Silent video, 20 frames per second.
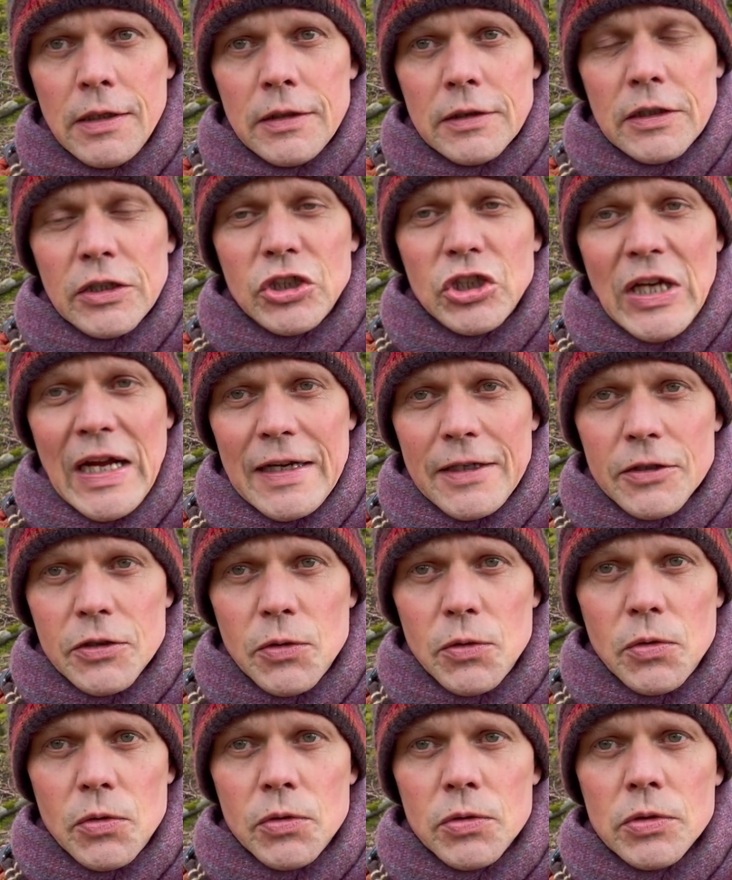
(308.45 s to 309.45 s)
The
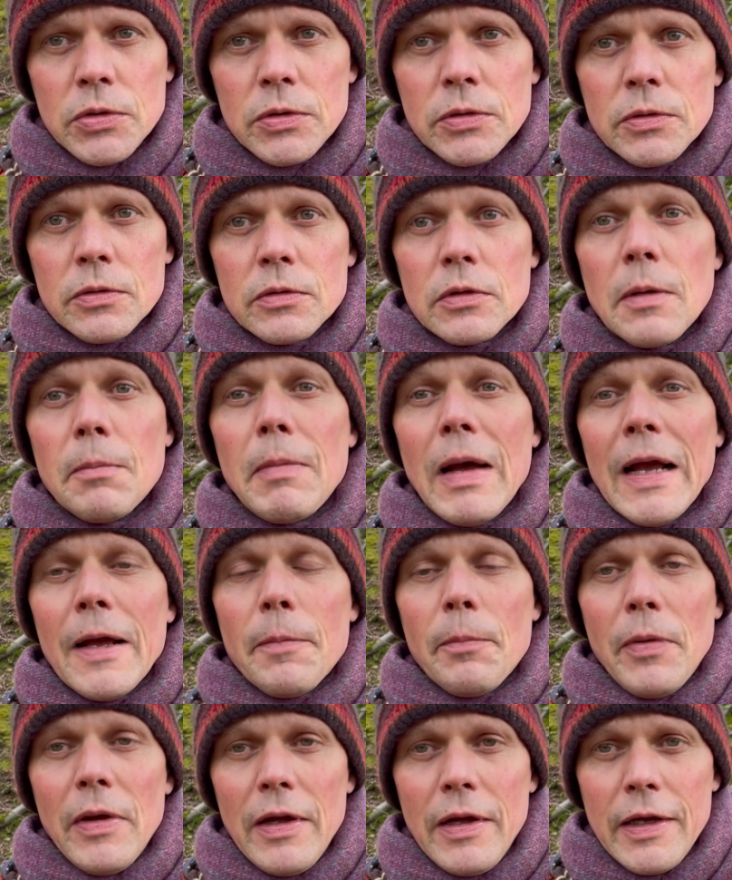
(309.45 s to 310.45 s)
jackdaw, the
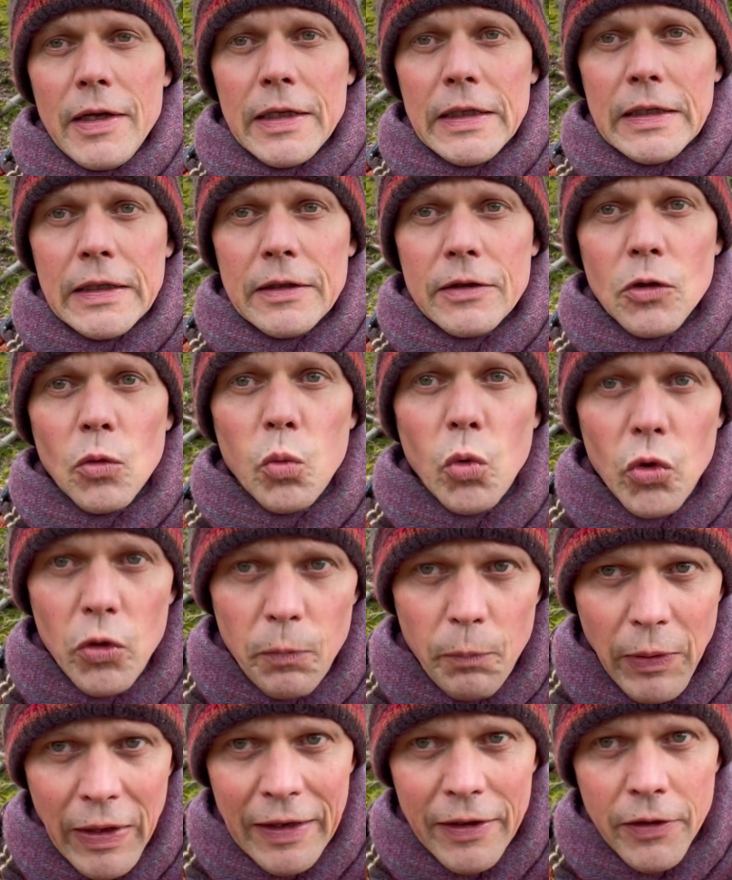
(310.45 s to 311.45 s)
magpie, the
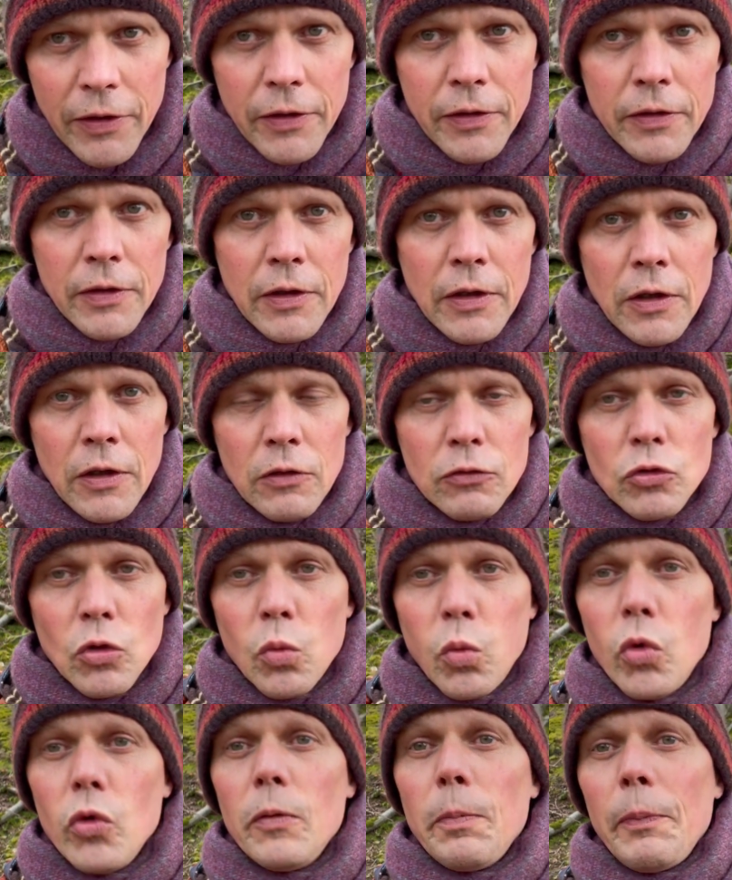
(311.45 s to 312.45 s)
woodpecker, the
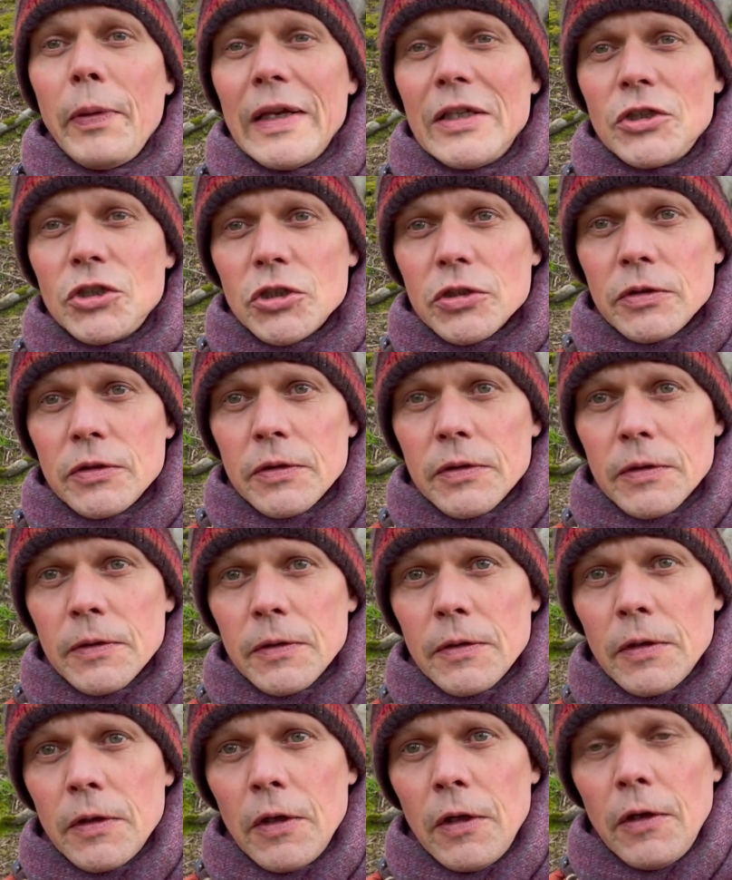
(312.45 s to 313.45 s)
wood pigeon,
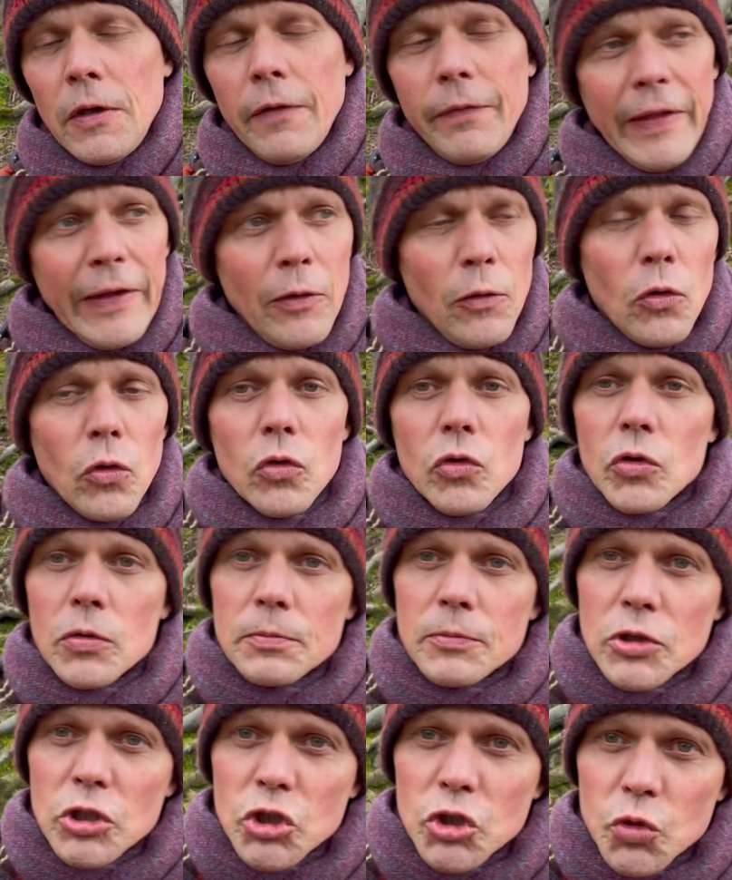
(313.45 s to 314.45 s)
and they all
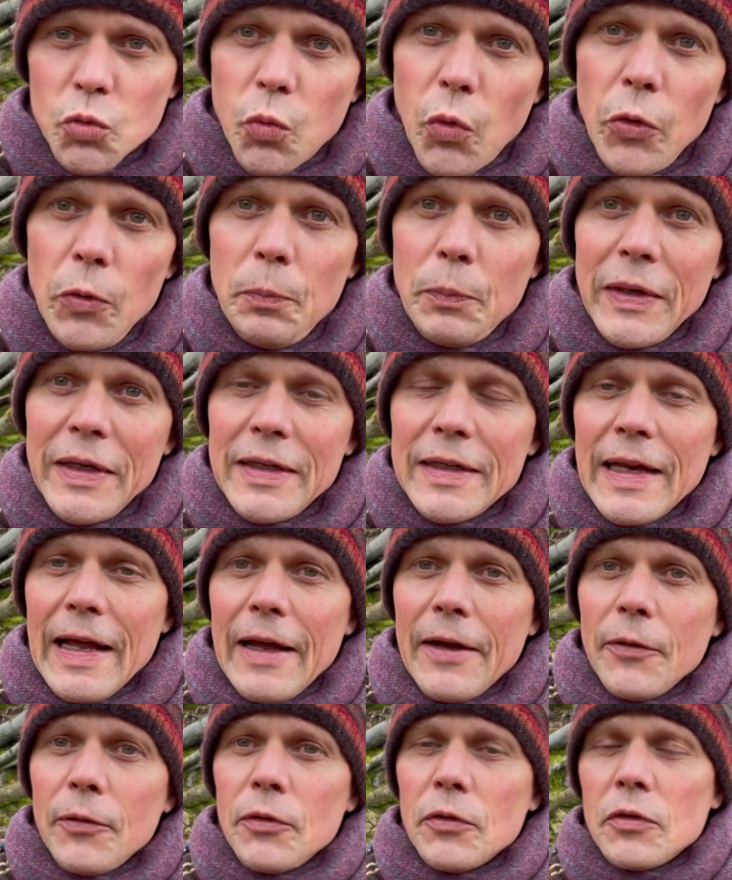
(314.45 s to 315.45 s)
come swooping
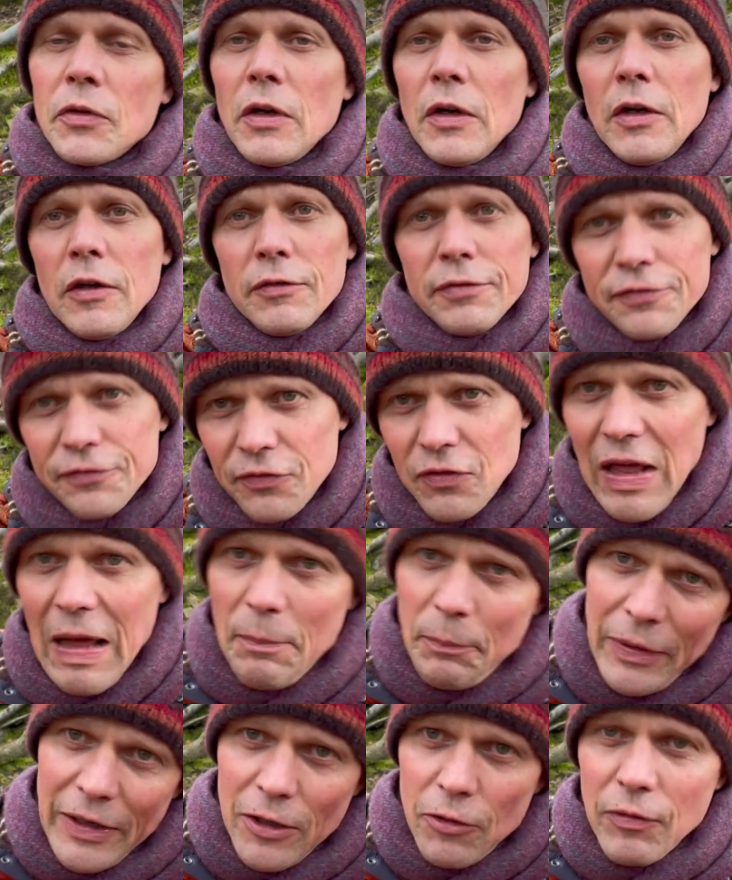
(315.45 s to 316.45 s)
down and
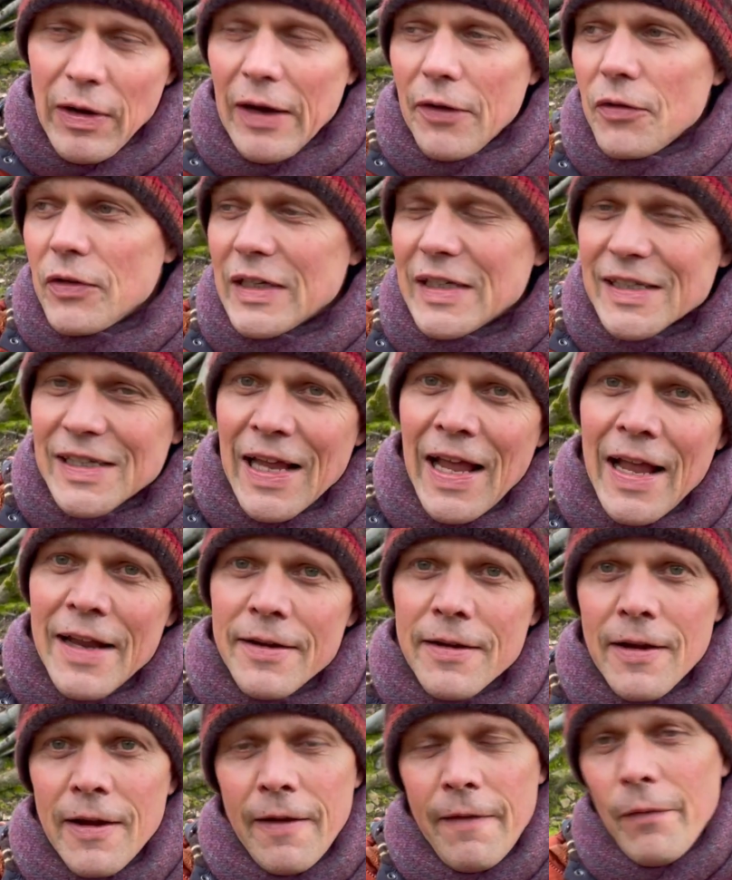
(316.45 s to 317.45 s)
flapping around his
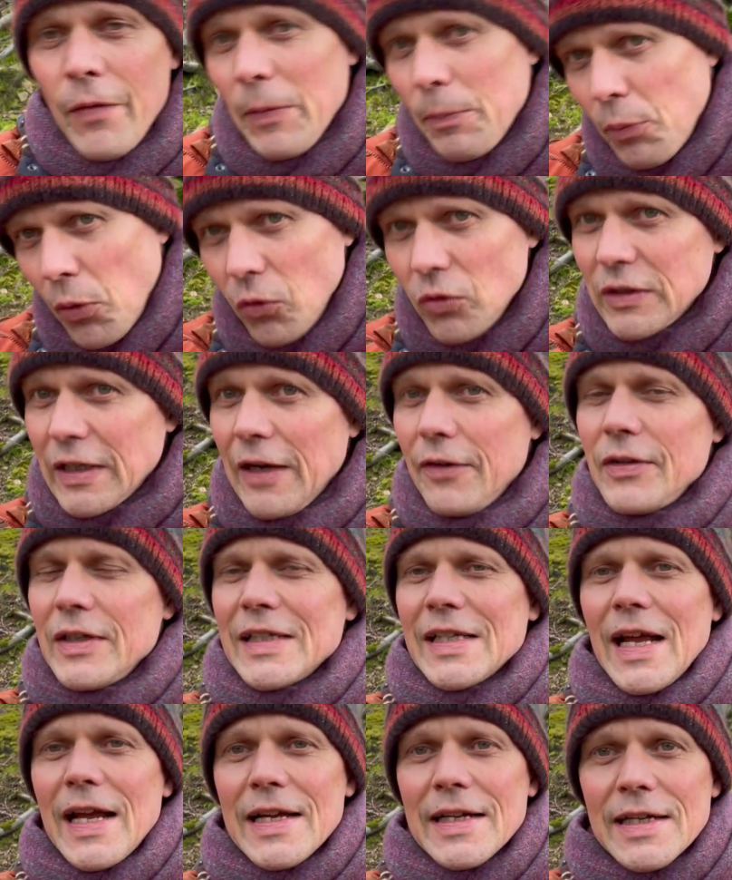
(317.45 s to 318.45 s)
head. He put down
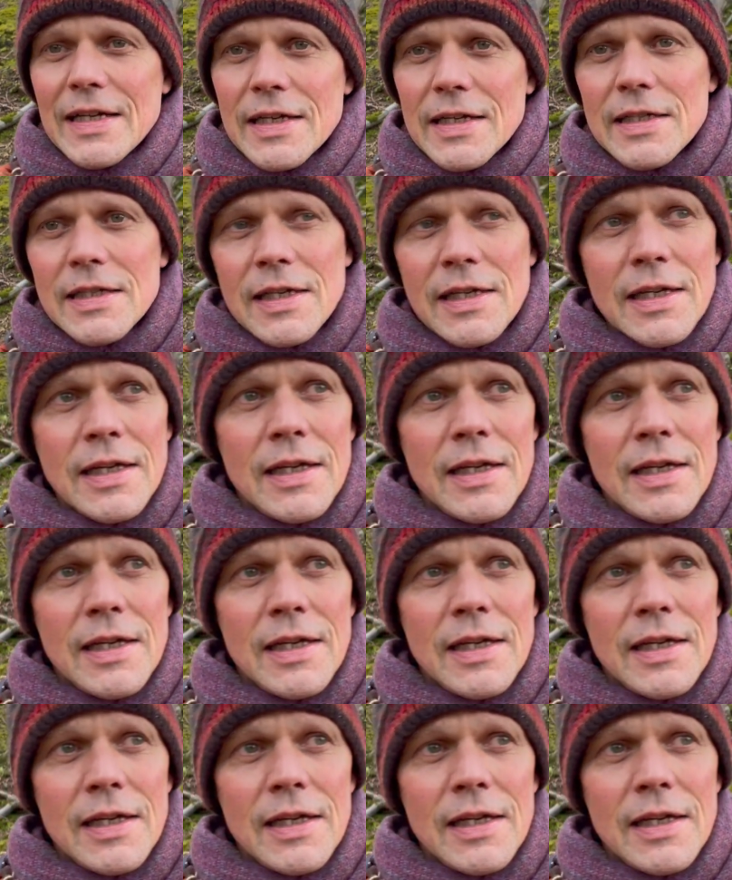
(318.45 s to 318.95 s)
his axe.